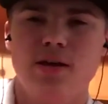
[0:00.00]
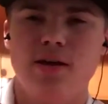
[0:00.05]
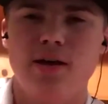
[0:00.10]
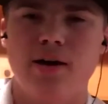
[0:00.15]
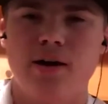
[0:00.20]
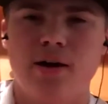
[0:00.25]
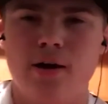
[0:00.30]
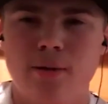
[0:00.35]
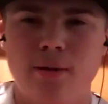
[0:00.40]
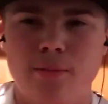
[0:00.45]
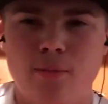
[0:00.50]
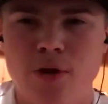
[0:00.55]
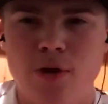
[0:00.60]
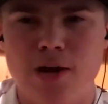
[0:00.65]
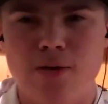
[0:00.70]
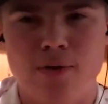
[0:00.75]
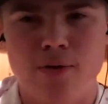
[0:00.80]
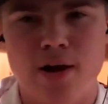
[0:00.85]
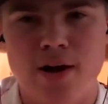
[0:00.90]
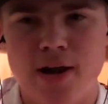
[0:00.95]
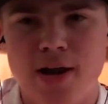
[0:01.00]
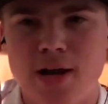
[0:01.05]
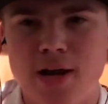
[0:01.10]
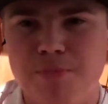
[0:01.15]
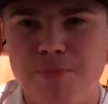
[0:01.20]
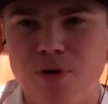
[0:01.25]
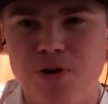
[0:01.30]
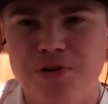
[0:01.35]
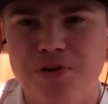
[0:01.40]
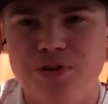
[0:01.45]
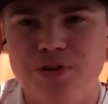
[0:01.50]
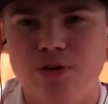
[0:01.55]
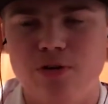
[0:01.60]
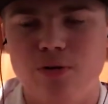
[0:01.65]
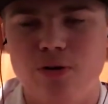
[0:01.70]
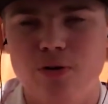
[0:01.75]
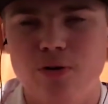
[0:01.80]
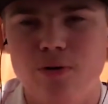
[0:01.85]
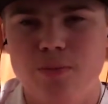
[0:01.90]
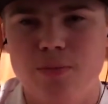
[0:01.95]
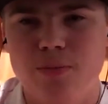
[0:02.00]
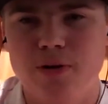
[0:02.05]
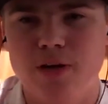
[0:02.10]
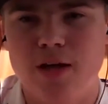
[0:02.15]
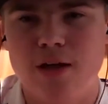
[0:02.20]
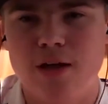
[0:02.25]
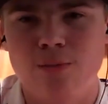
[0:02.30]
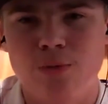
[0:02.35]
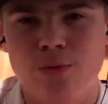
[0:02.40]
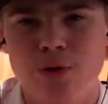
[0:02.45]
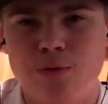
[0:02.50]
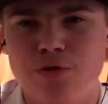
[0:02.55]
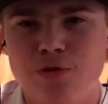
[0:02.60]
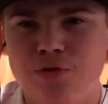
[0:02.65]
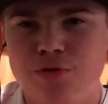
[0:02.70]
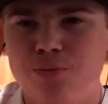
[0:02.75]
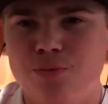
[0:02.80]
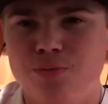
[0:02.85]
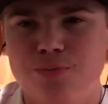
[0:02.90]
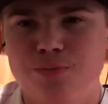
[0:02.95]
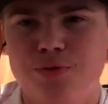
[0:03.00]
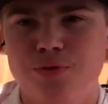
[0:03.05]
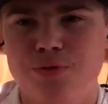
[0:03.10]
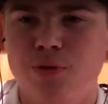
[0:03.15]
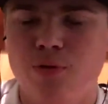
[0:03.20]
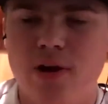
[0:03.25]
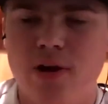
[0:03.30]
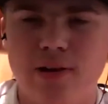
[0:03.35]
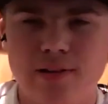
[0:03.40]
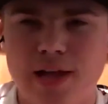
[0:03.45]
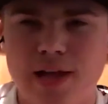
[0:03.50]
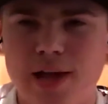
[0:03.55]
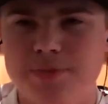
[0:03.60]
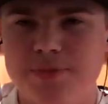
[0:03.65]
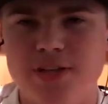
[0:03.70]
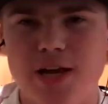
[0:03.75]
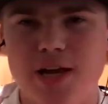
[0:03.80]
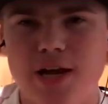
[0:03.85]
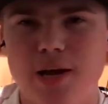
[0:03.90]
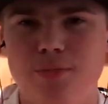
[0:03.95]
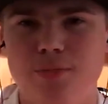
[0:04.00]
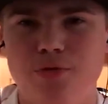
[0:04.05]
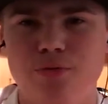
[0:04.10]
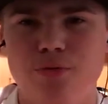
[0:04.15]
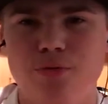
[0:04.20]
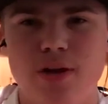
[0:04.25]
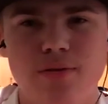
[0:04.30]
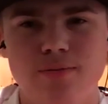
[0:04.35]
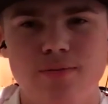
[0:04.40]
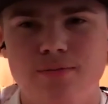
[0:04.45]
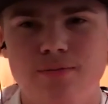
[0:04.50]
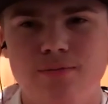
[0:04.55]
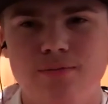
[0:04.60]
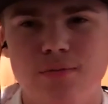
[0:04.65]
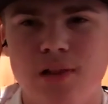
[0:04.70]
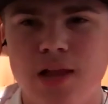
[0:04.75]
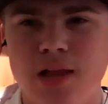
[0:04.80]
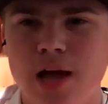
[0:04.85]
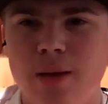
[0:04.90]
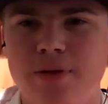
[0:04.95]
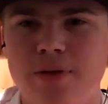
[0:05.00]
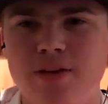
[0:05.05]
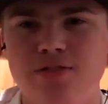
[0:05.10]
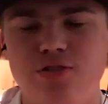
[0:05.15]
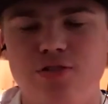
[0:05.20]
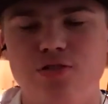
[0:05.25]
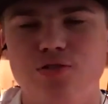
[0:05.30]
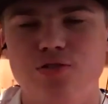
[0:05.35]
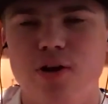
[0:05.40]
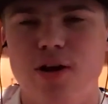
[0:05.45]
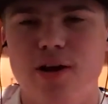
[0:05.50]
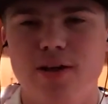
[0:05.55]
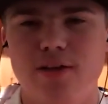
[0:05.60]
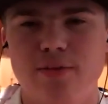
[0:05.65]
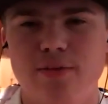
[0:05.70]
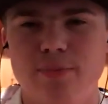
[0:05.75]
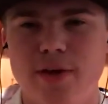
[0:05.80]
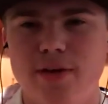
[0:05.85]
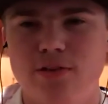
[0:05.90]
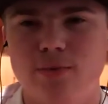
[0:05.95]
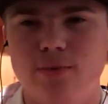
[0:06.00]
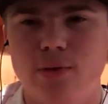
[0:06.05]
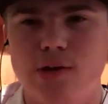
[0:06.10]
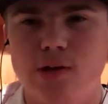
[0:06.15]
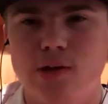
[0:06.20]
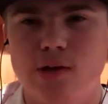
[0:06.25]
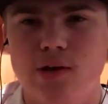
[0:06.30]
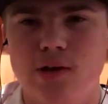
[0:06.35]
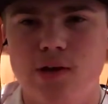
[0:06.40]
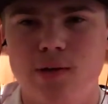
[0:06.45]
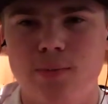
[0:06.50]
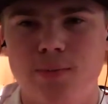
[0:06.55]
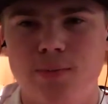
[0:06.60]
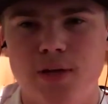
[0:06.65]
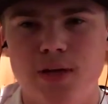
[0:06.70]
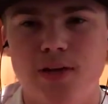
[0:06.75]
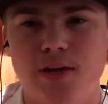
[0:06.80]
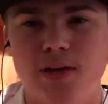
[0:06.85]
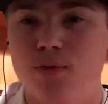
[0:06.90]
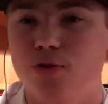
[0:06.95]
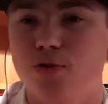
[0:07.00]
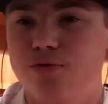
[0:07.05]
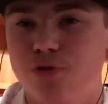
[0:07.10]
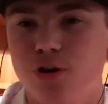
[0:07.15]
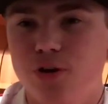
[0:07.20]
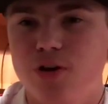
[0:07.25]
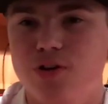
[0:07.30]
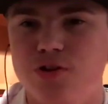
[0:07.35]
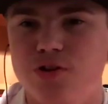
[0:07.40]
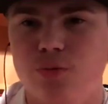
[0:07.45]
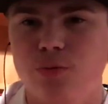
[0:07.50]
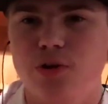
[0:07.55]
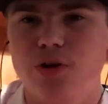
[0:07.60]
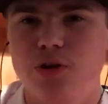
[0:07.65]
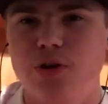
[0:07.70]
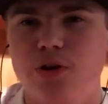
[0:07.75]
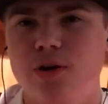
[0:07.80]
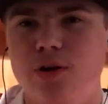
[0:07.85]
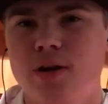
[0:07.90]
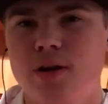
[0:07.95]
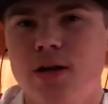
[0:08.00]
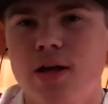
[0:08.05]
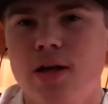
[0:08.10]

We had around an 8-person group, and we were just running lap times, running lobbies, just trying to get as best we could, get as much footage as we could,